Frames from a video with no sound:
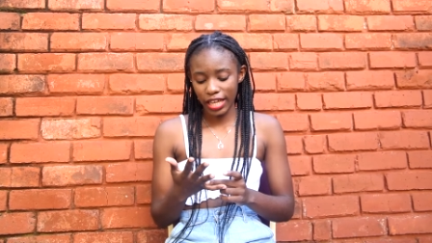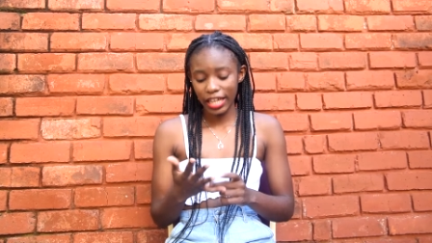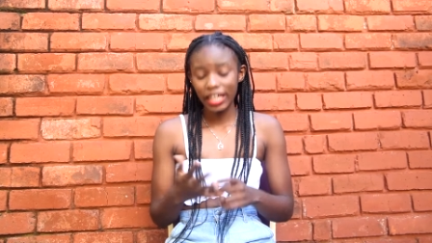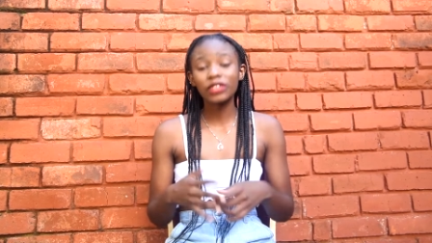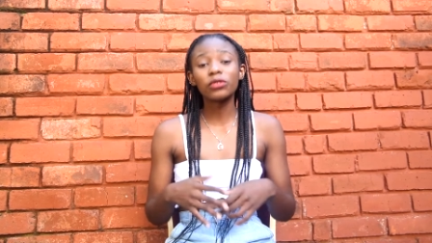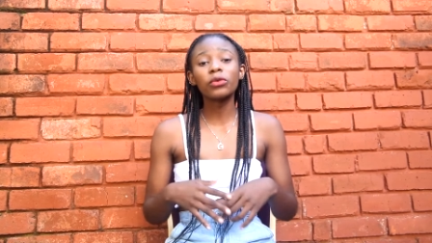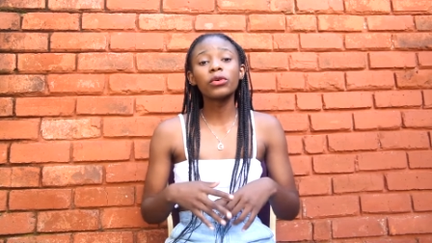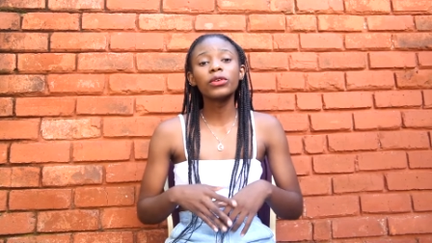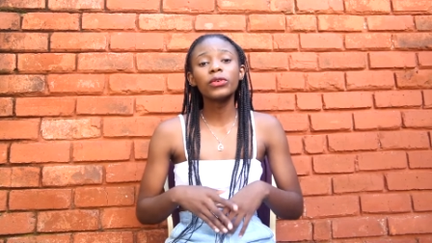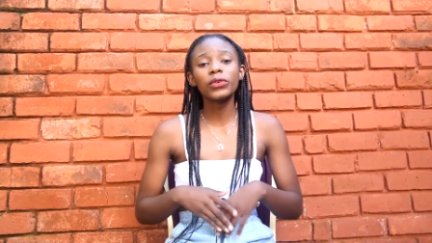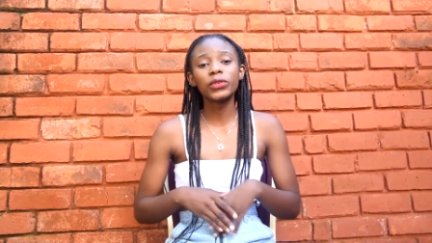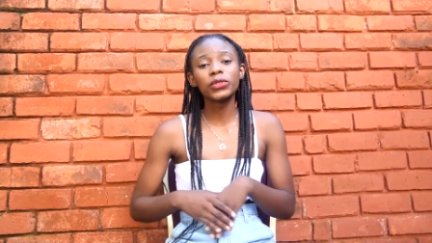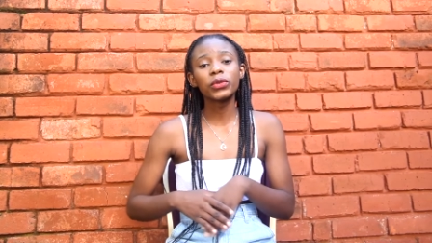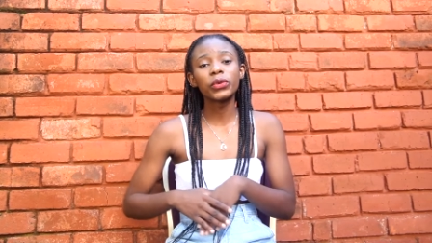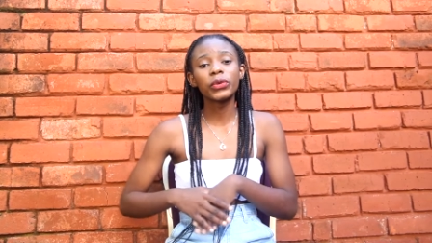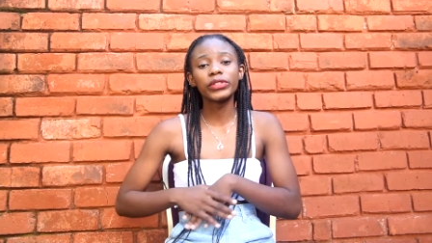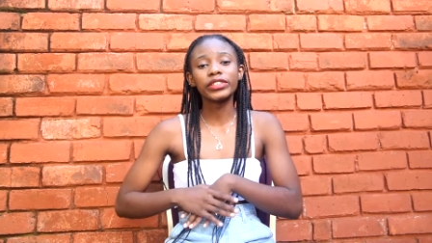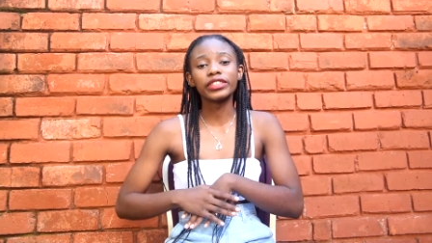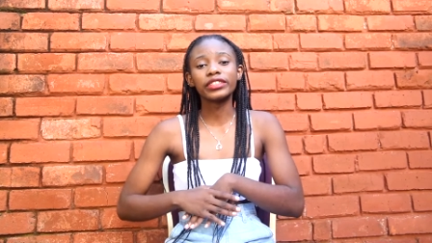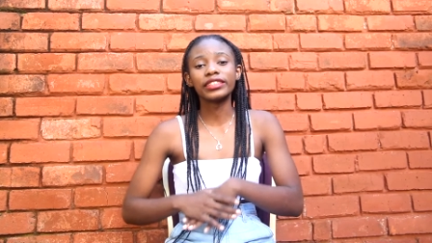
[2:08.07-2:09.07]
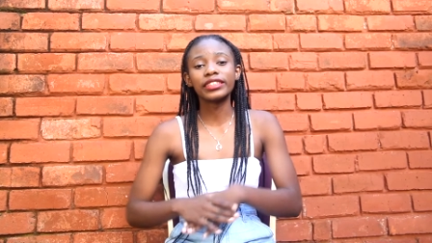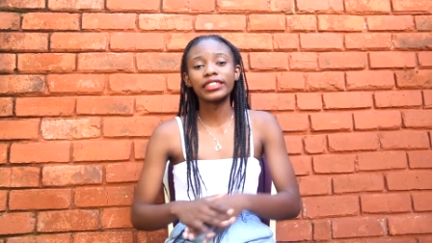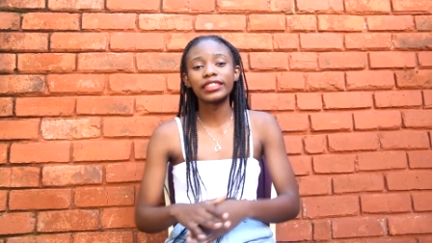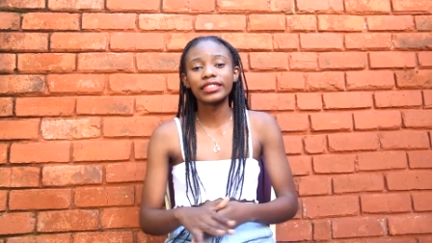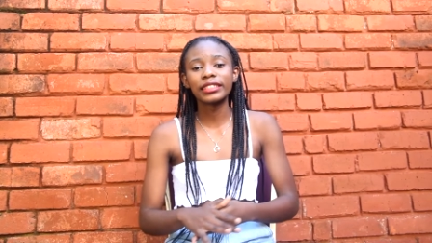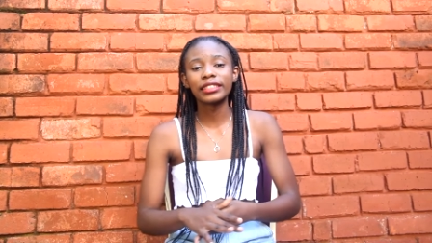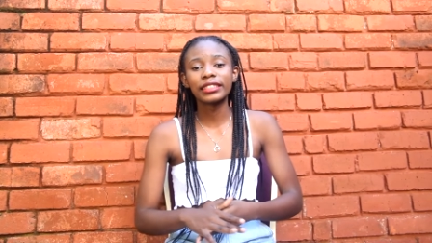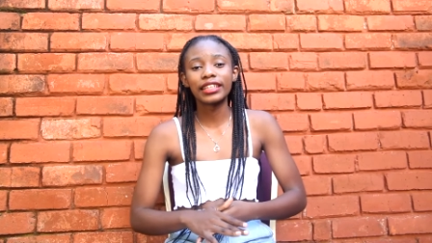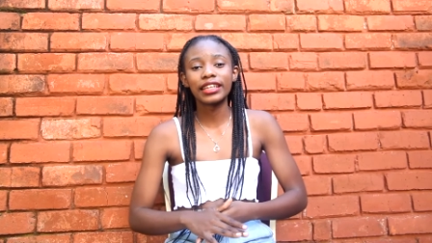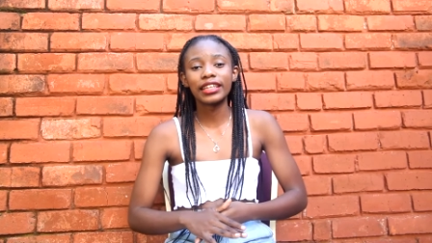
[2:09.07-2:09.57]
it all looks
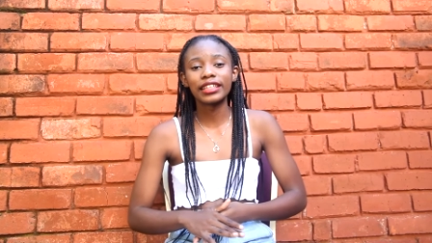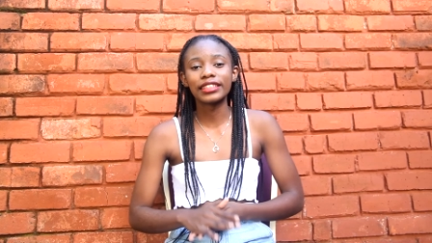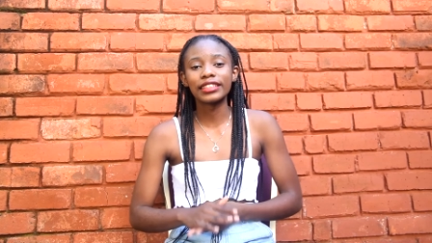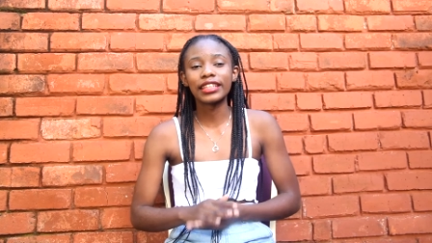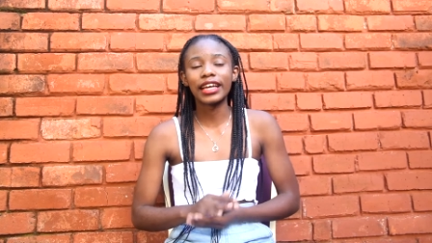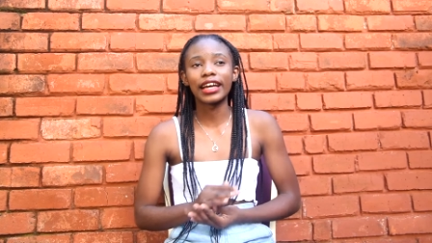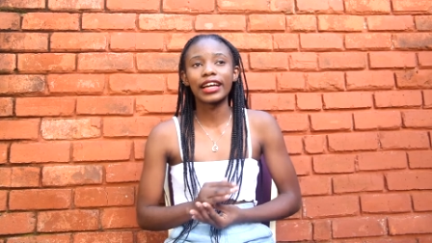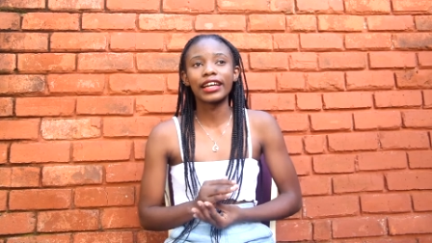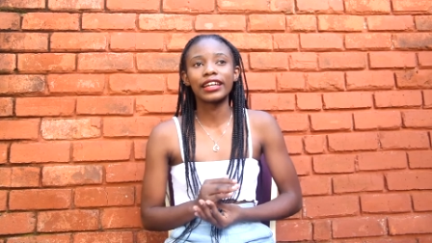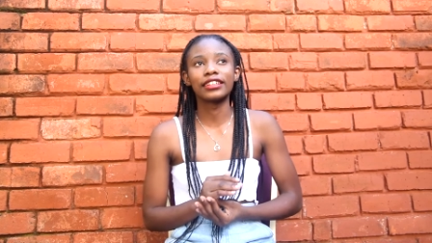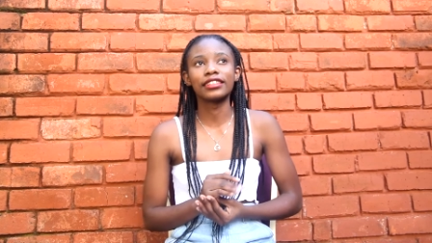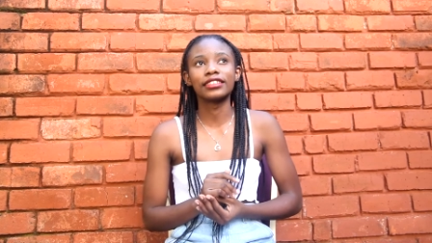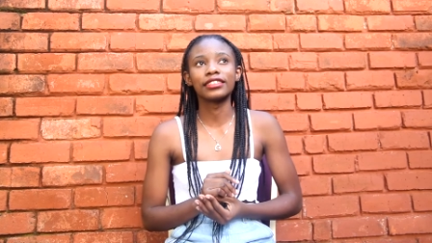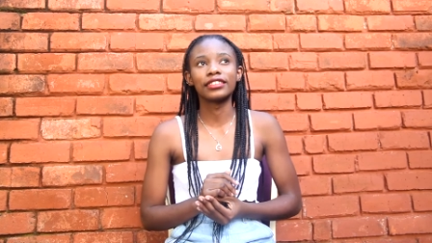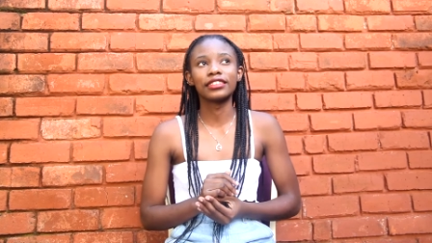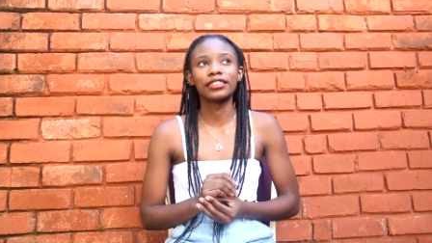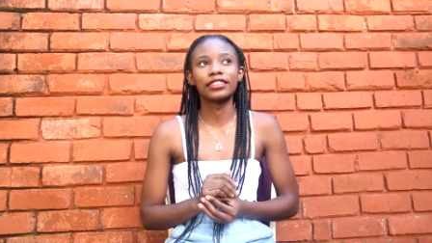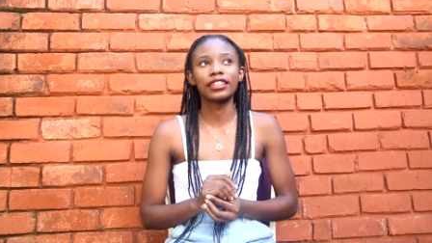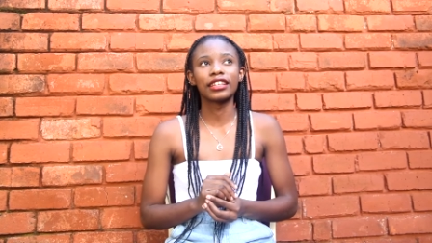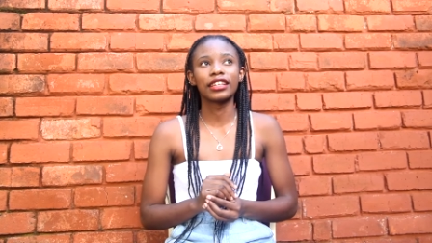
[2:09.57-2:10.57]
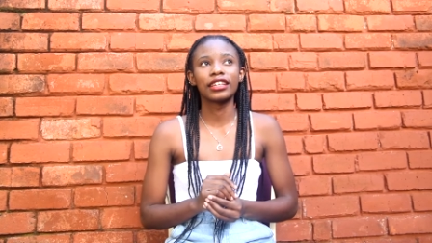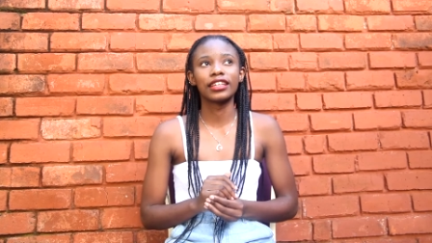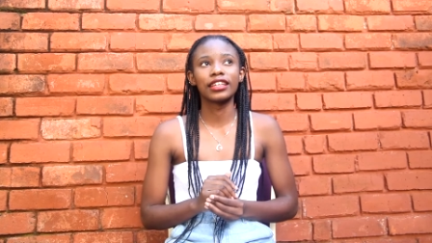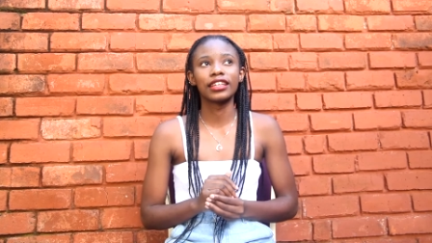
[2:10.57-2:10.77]
consistent and